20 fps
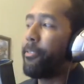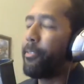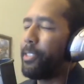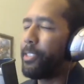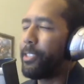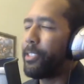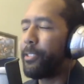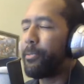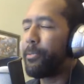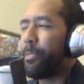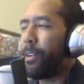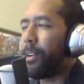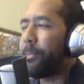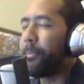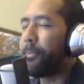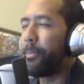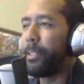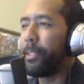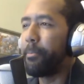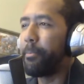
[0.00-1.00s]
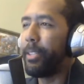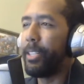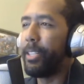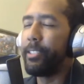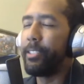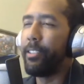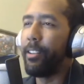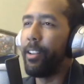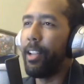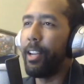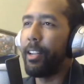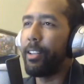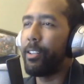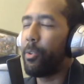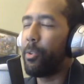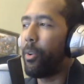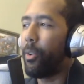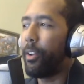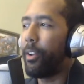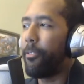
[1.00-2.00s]
which probably means you're like
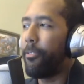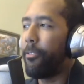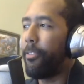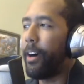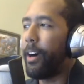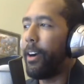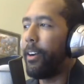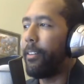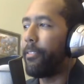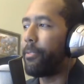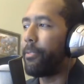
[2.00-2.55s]
25.